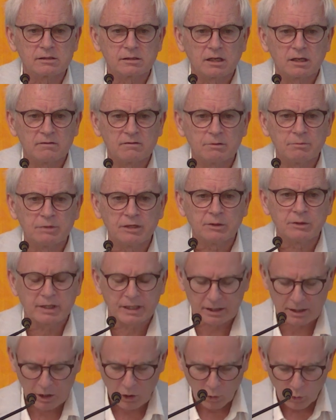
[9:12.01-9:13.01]
of the
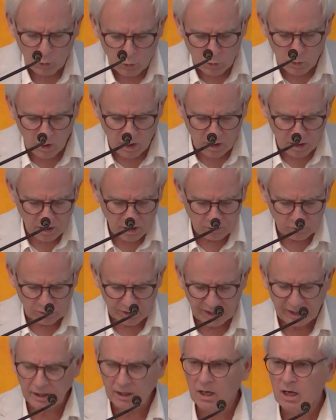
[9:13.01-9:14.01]
period. Who are
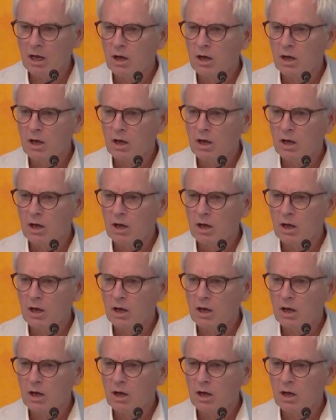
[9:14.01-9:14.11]
we?